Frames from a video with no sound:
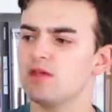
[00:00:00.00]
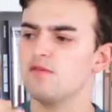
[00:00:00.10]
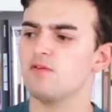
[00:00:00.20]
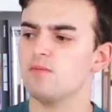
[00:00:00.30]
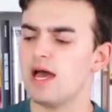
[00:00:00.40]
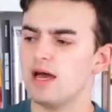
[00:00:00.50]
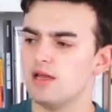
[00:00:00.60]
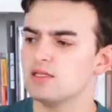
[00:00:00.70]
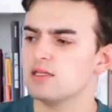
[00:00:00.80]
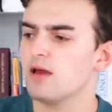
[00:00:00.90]
And then from that,
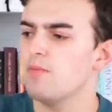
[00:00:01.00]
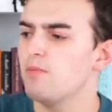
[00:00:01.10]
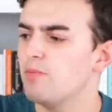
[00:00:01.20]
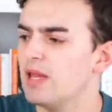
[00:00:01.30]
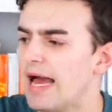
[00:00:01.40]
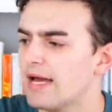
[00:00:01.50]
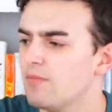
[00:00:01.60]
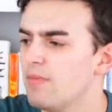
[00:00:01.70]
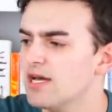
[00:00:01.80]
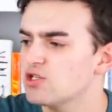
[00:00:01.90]
it's like a black
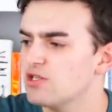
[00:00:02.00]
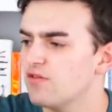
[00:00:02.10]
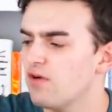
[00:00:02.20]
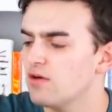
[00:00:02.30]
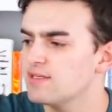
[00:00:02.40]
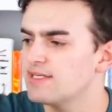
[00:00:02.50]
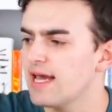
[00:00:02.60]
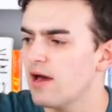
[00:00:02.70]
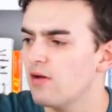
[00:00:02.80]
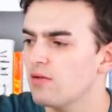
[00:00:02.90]
mesh that falls
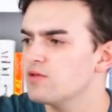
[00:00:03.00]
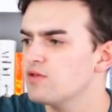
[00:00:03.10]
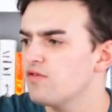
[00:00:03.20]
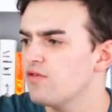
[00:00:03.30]
down to the